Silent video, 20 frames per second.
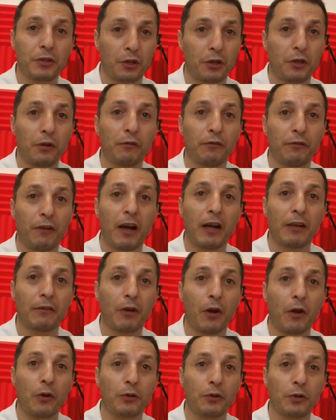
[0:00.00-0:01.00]

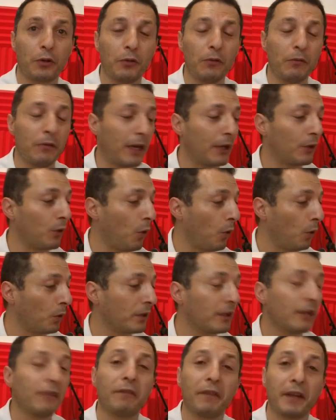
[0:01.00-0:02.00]
Q502 and all
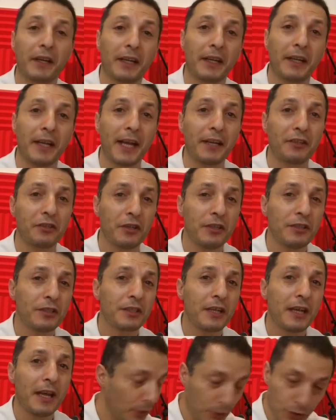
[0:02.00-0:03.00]
the different connections,